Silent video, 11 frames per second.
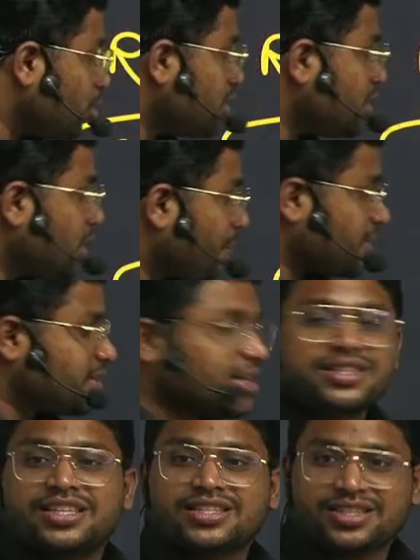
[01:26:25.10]
ji represents
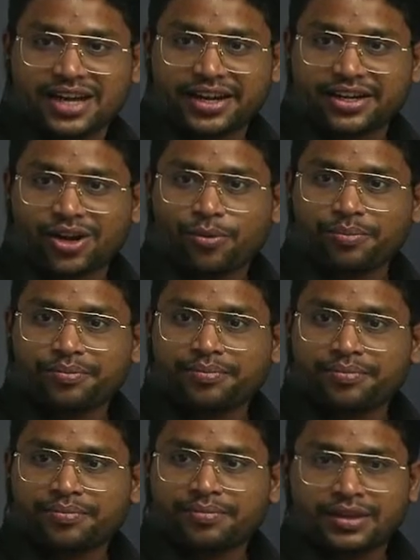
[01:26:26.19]
this right now.
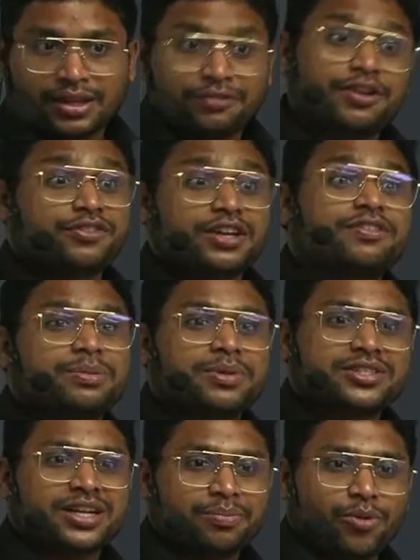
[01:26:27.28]

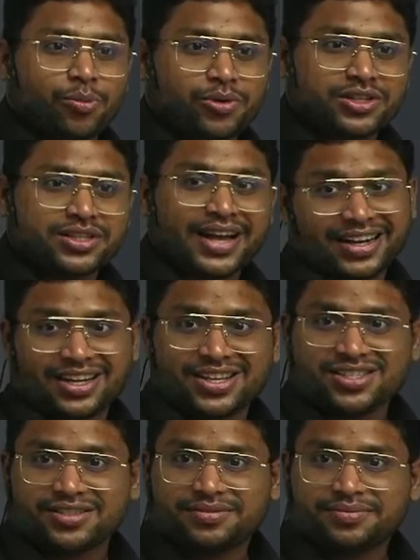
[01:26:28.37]
51% population at
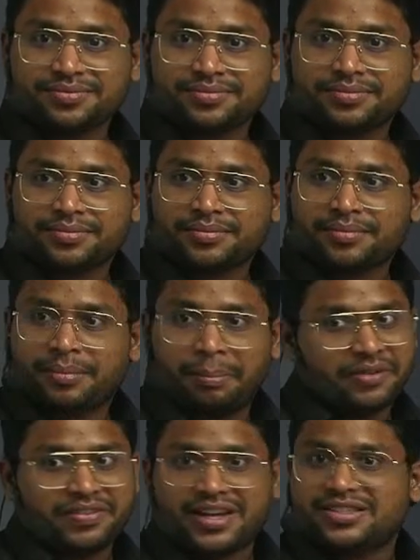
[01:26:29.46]
least. But
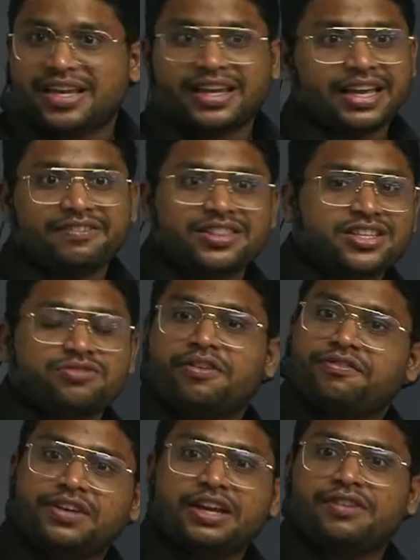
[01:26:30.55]
we are saying even this
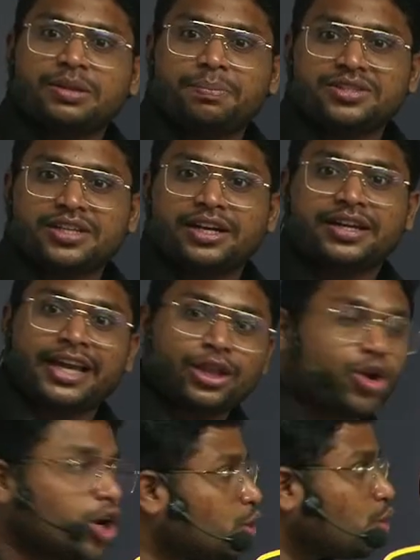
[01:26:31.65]
51%
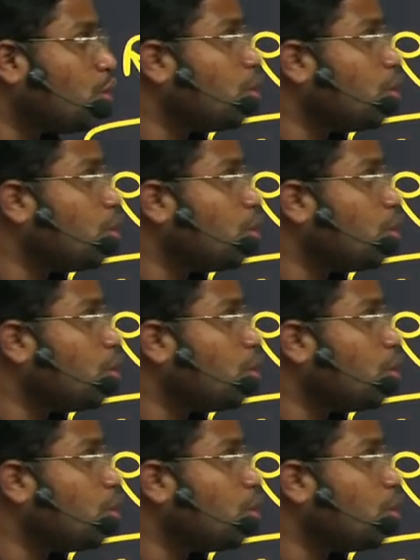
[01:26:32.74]
cannot go